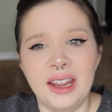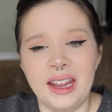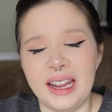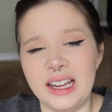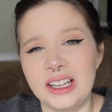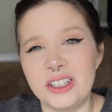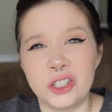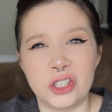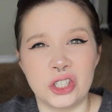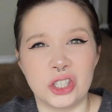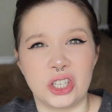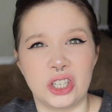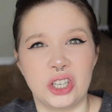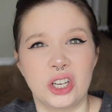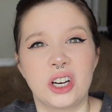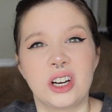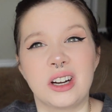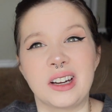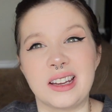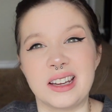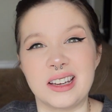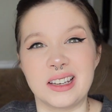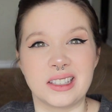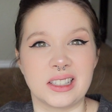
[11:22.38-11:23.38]

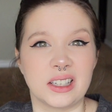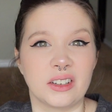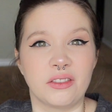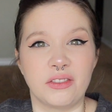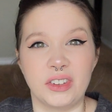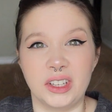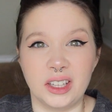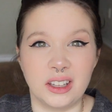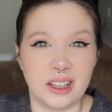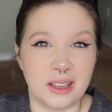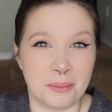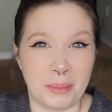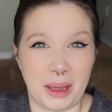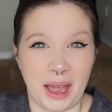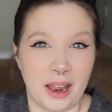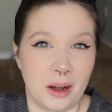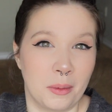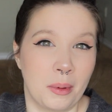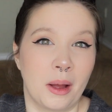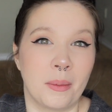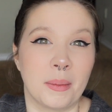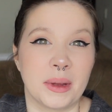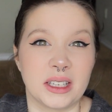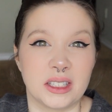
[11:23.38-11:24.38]
insecurities and feeling bad
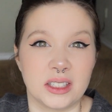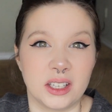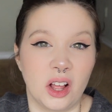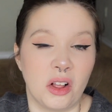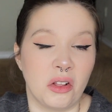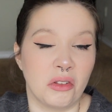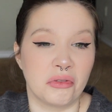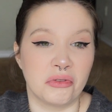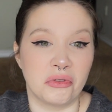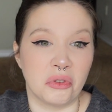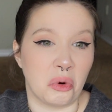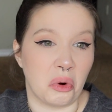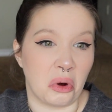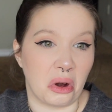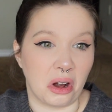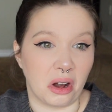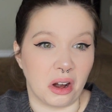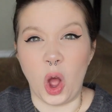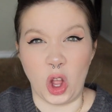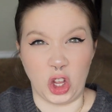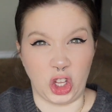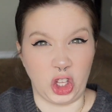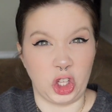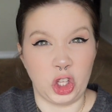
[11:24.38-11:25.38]
about myself for
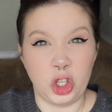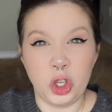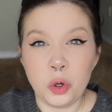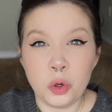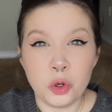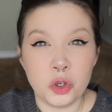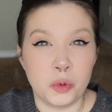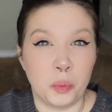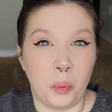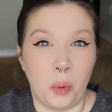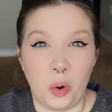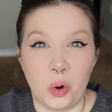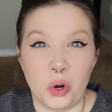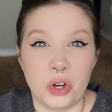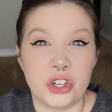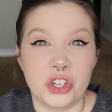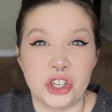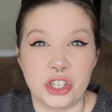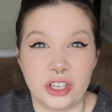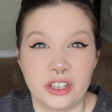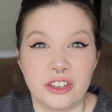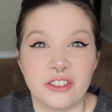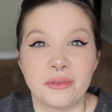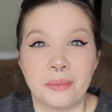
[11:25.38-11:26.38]
a huge
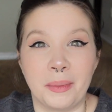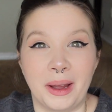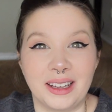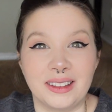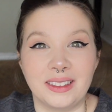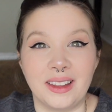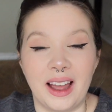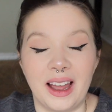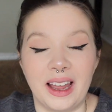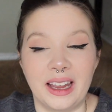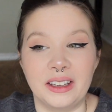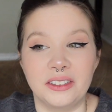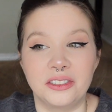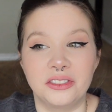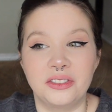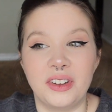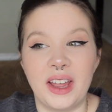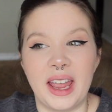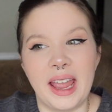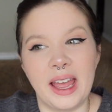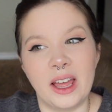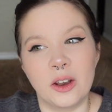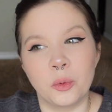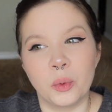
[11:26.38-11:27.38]
portion of my life.
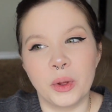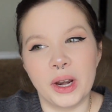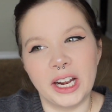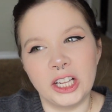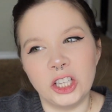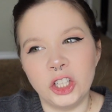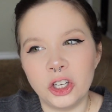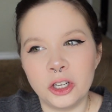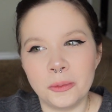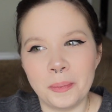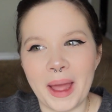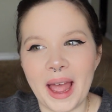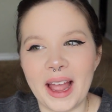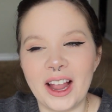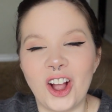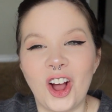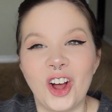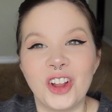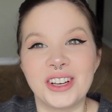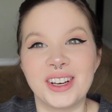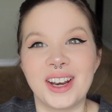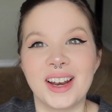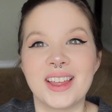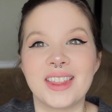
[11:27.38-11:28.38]
And when I look back
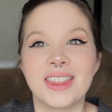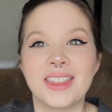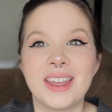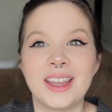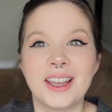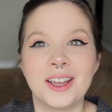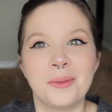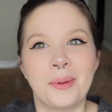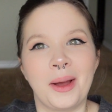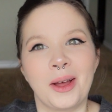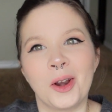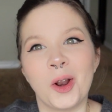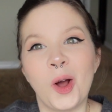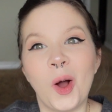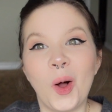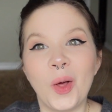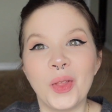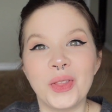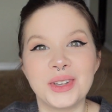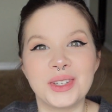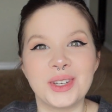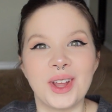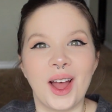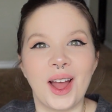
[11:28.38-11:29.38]
on it, I think about
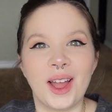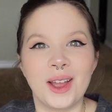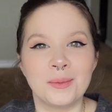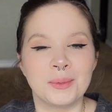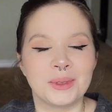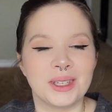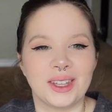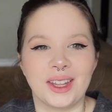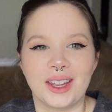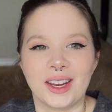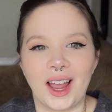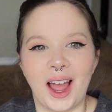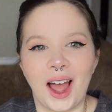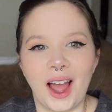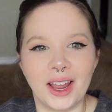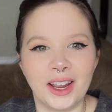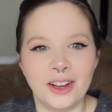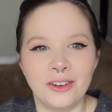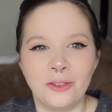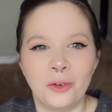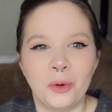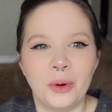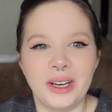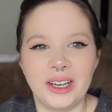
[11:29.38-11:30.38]
all the times that like I
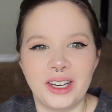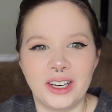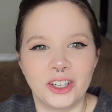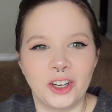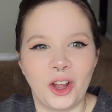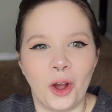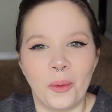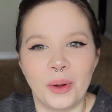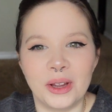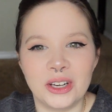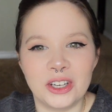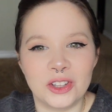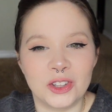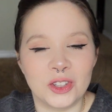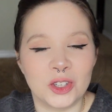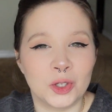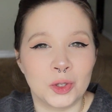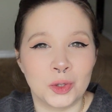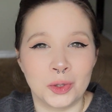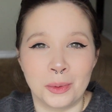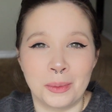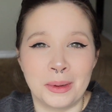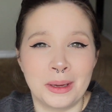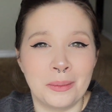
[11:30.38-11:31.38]
avoided going to the
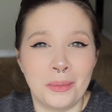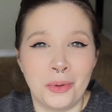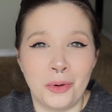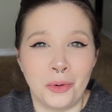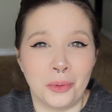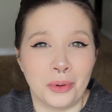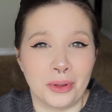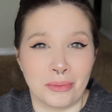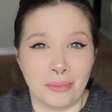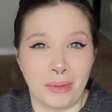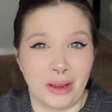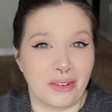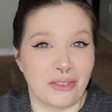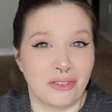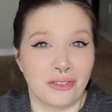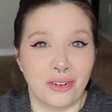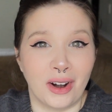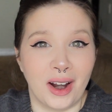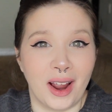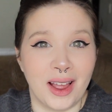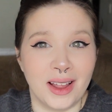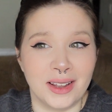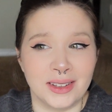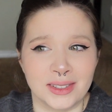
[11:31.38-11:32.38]
swimming pool with my
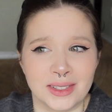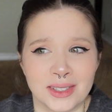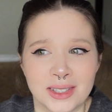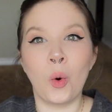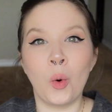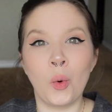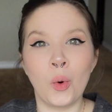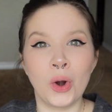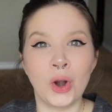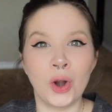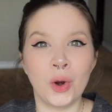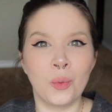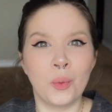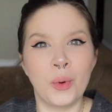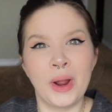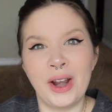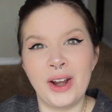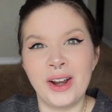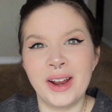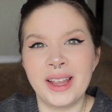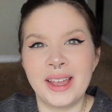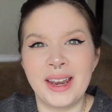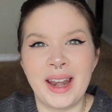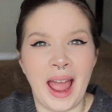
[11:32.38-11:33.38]
friends or
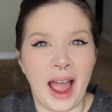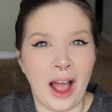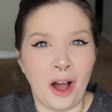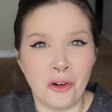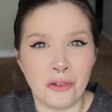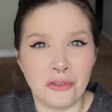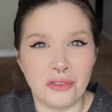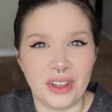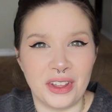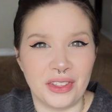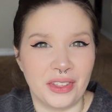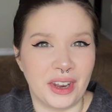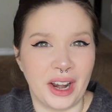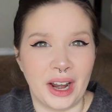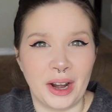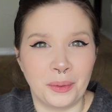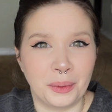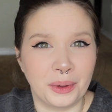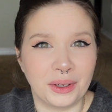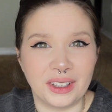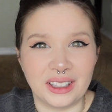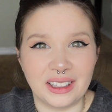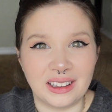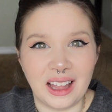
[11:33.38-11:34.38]
wearing an outfit that I
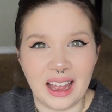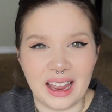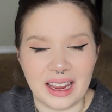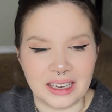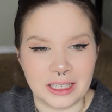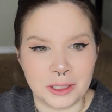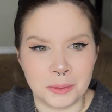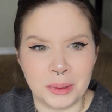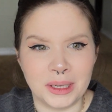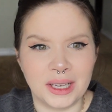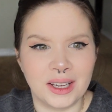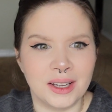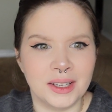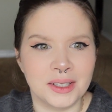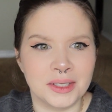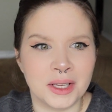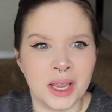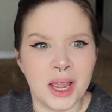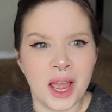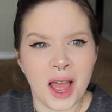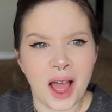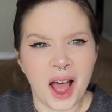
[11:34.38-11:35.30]
really liked because